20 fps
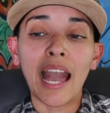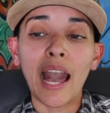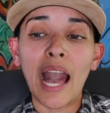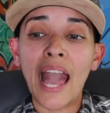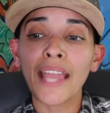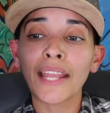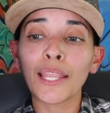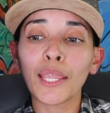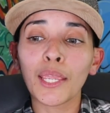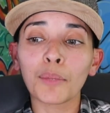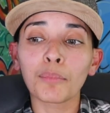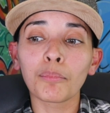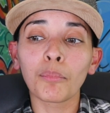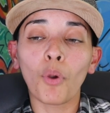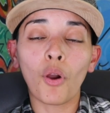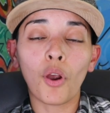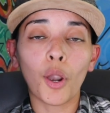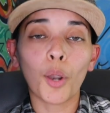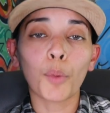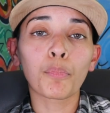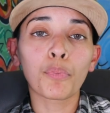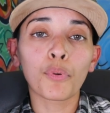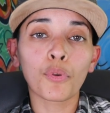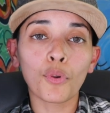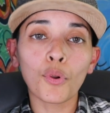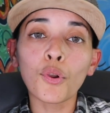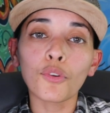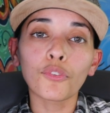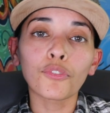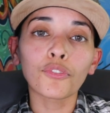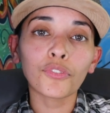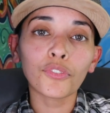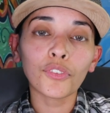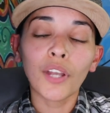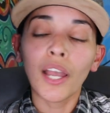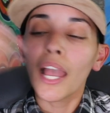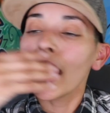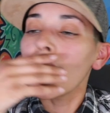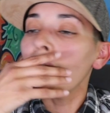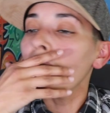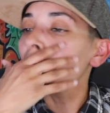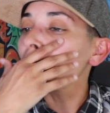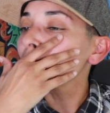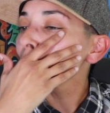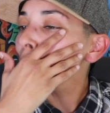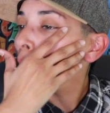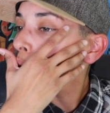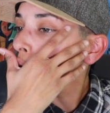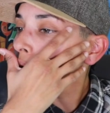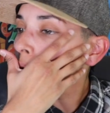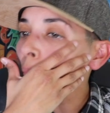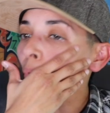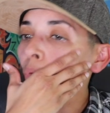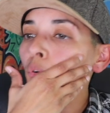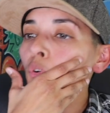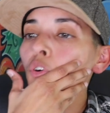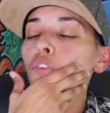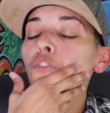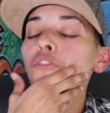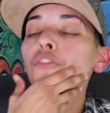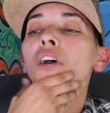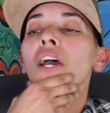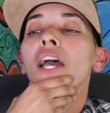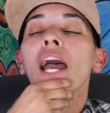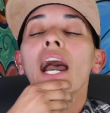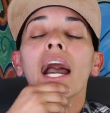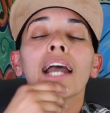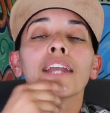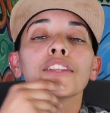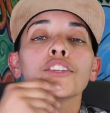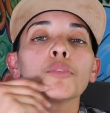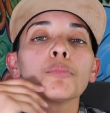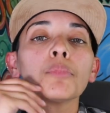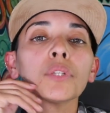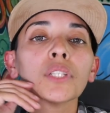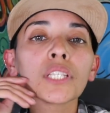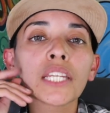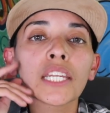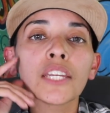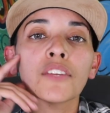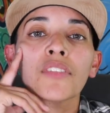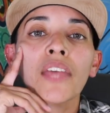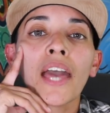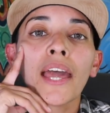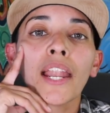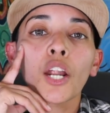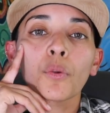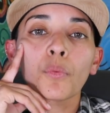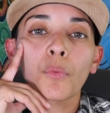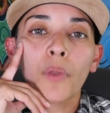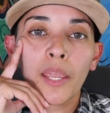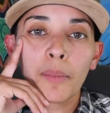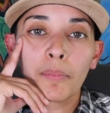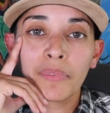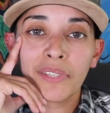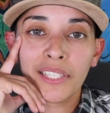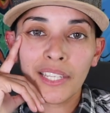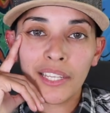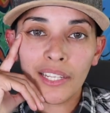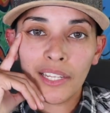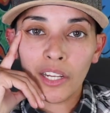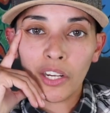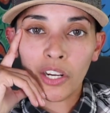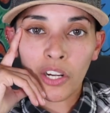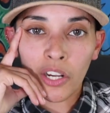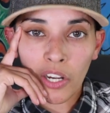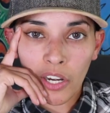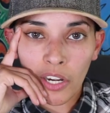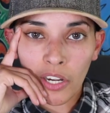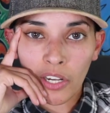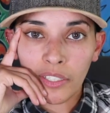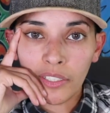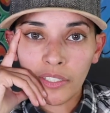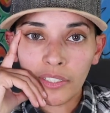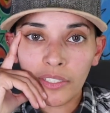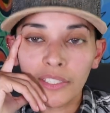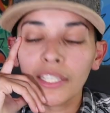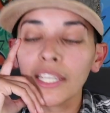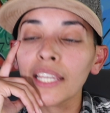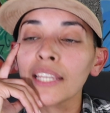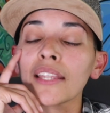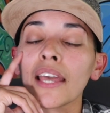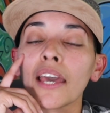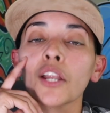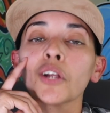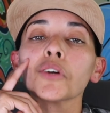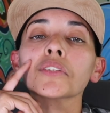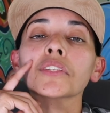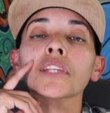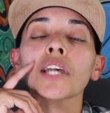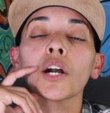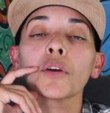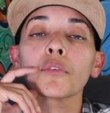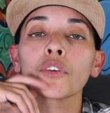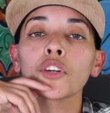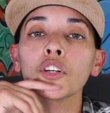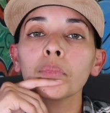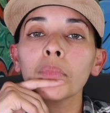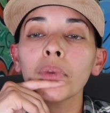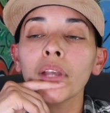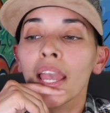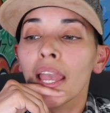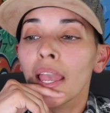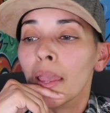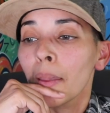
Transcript: I need more proof. I need more proof. I do believe that a rape did occur in that hotel room.